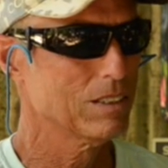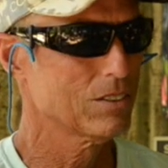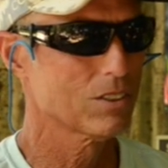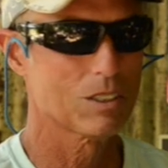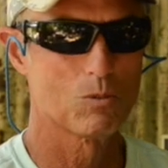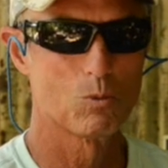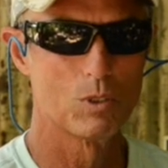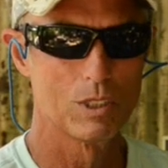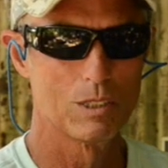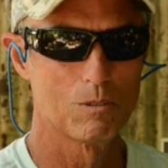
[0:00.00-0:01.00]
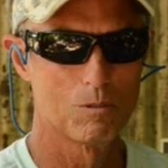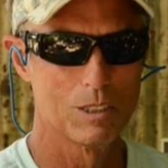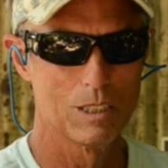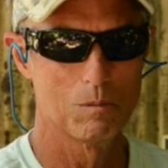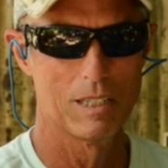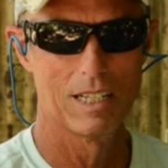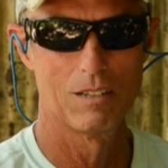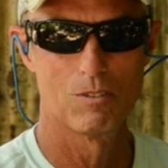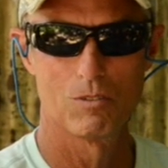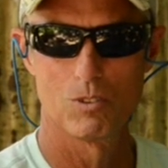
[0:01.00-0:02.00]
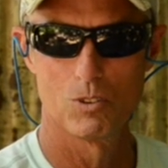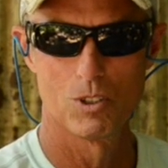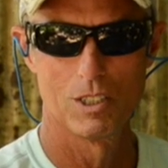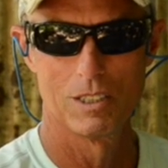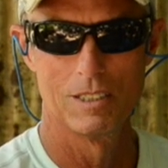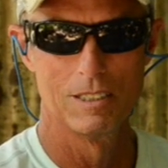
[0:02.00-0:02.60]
it's looking really, really bad for Florida.